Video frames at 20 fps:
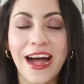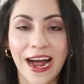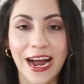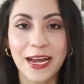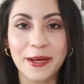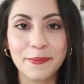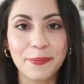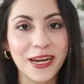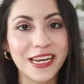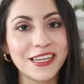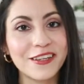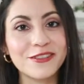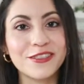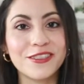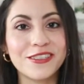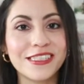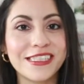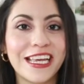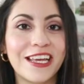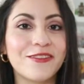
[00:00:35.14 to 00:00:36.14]
I invite you to
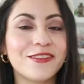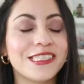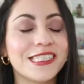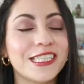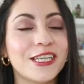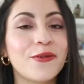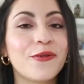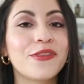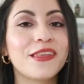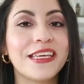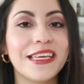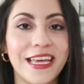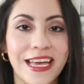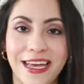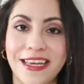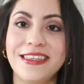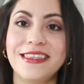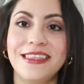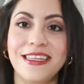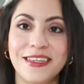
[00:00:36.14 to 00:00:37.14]
stay until the
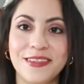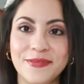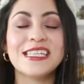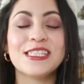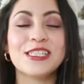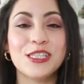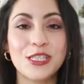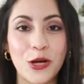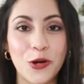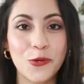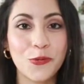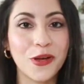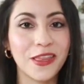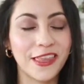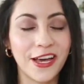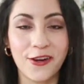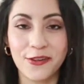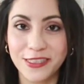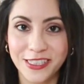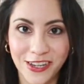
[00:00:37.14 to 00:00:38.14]
end. So
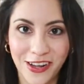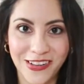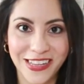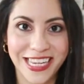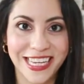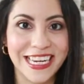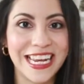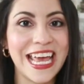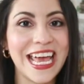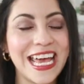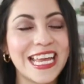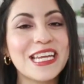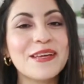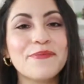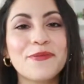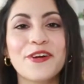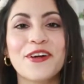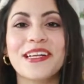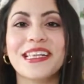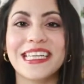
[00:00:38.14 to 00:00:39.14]
without talking
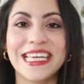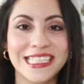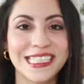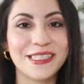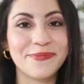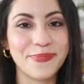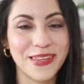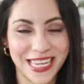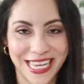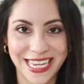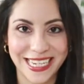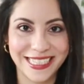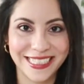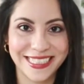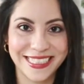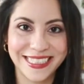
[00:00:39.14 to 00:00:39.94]
anymore, let's begin.